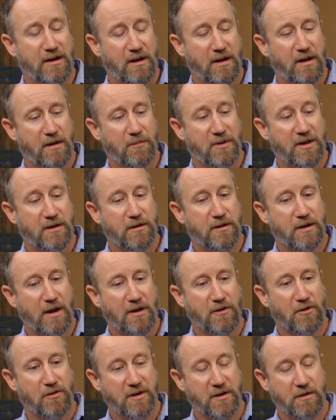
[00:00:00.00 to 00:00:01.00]
I mean,
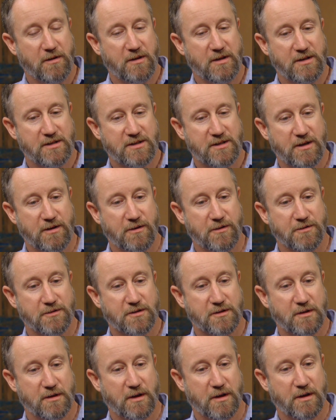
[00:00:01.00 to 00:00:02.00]
not only do these
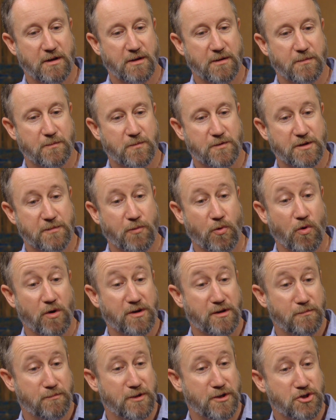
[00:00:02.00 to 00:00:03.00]
sales uh, support
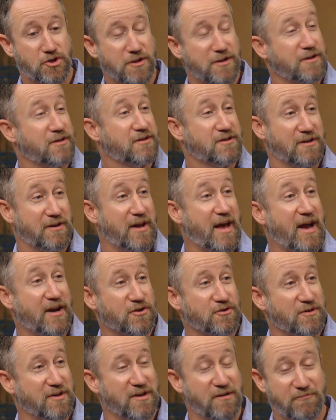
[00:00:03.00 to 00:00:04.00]
the missions and
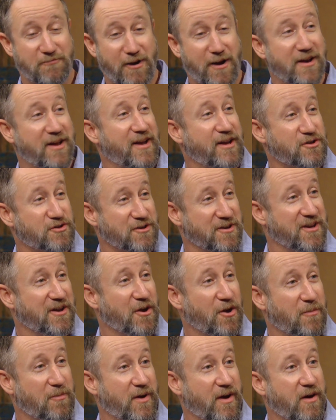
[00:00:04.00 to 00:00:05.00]
actually financially
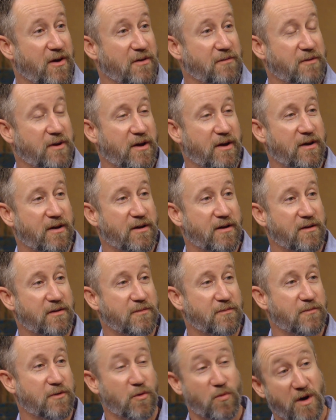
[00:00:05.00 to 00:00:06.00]
help out uh,
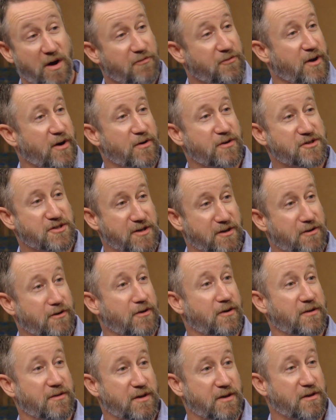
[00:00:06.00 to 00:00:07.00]
the Wildflower
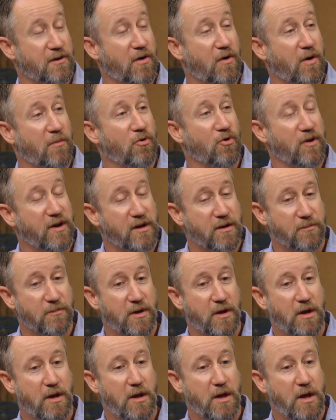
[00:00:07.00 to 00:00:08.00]
Center and then the Arboretum,
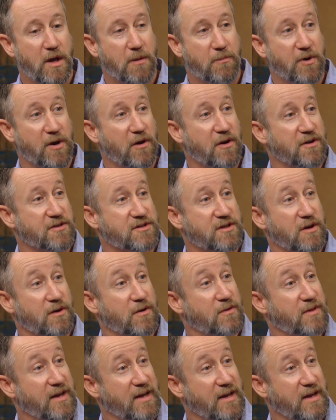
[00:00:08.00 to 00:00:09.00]
but
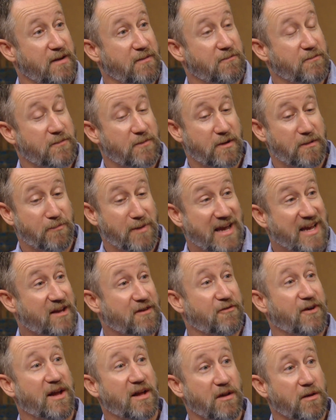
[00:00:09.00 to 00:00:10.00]
also they make
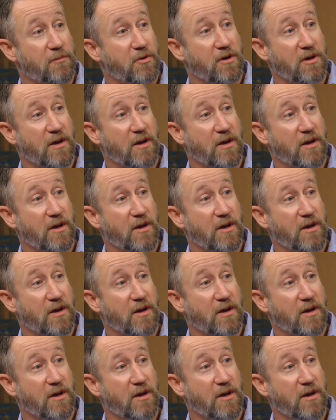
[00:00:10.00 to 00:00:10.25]
available a